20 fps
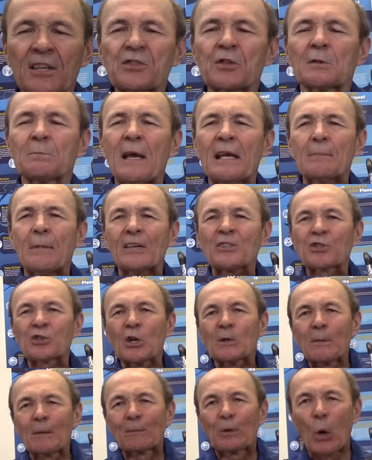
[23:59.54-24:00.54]
This is made by
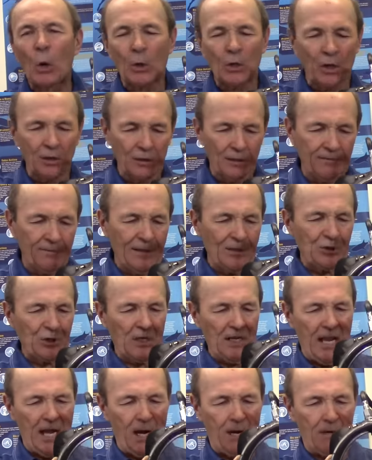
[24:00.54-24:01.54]
Scuba Bro called the
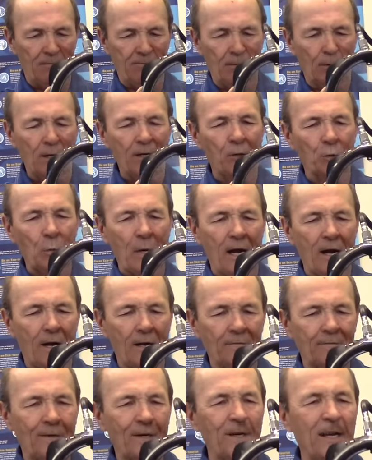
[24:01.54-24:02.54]
Visionaire. Very
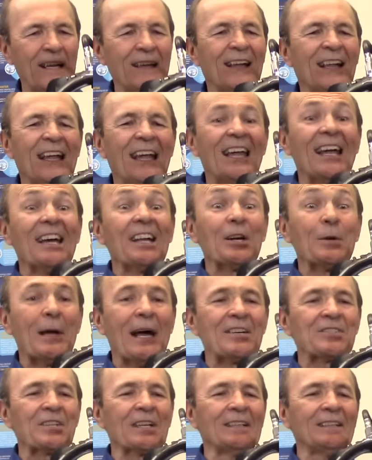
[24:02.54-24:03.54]
rare, very
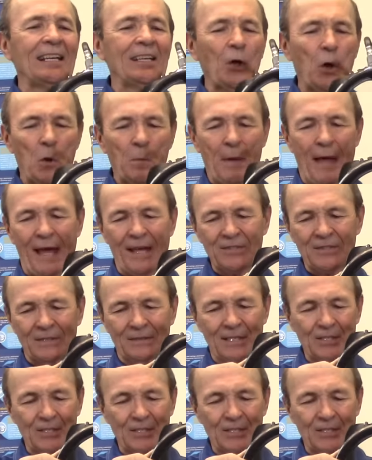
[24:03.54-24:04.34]
interesting, neat old mask.